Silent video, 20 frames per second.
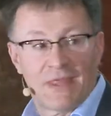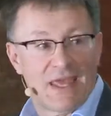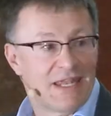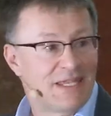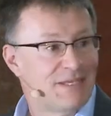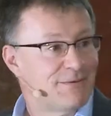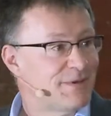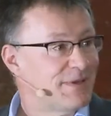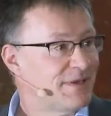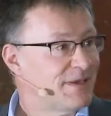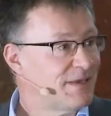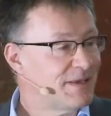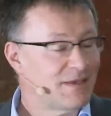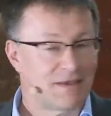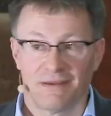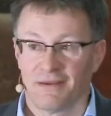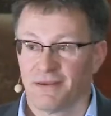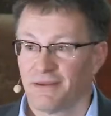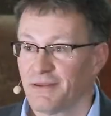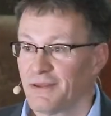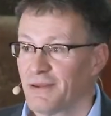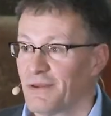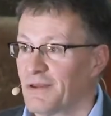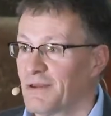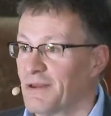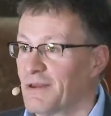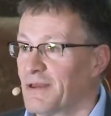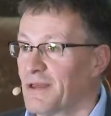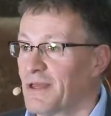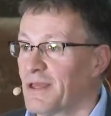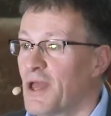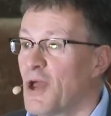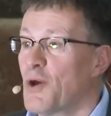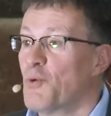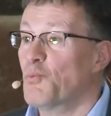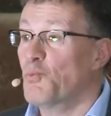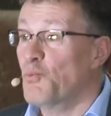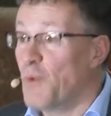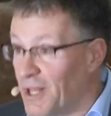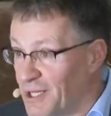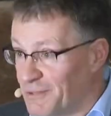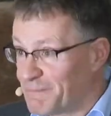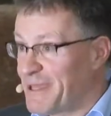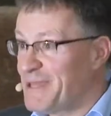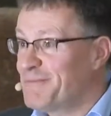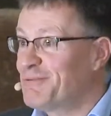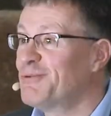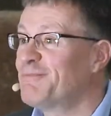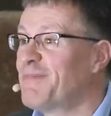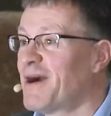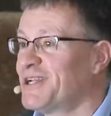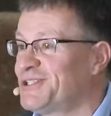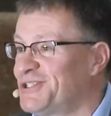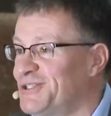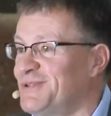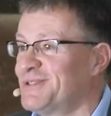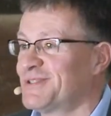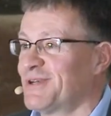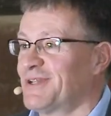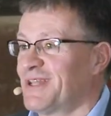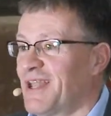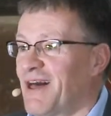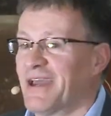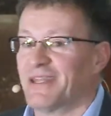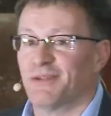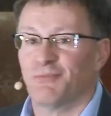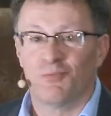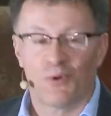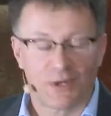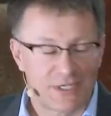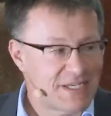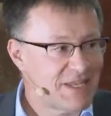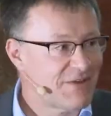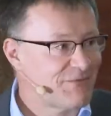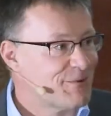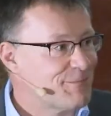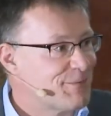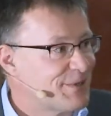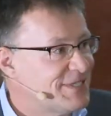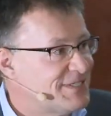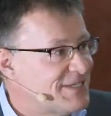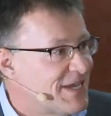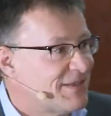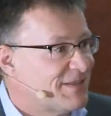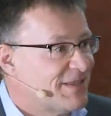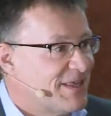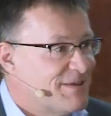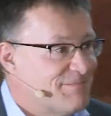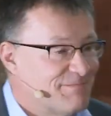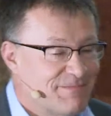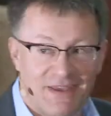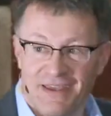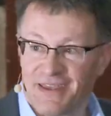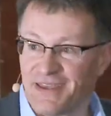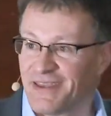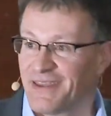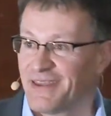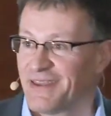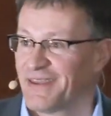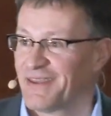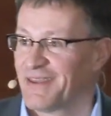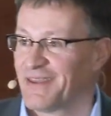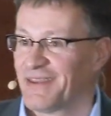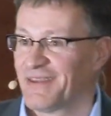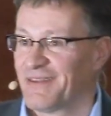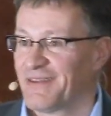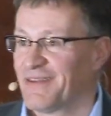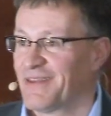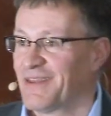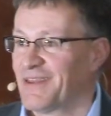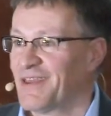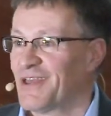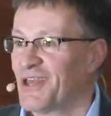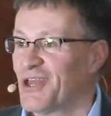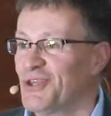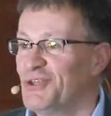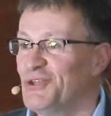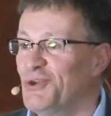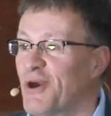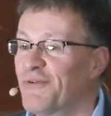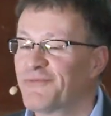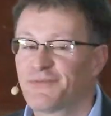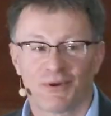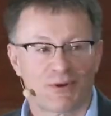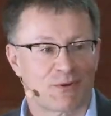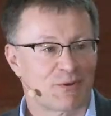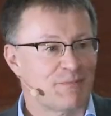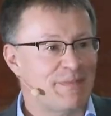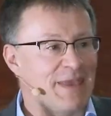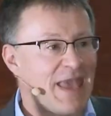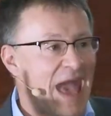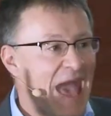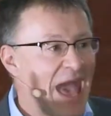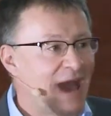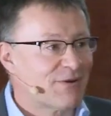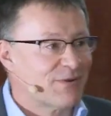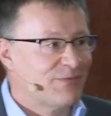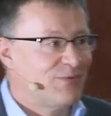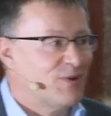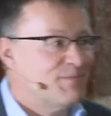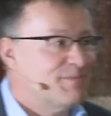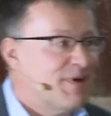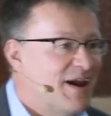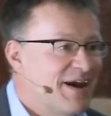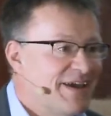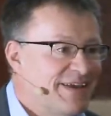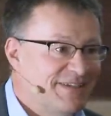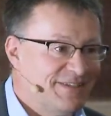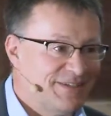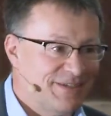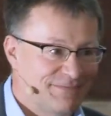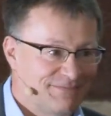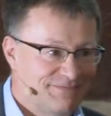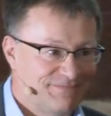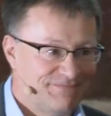Any? Will people buy shoes online? And what did everybody tell him? You have got to be out of your mind.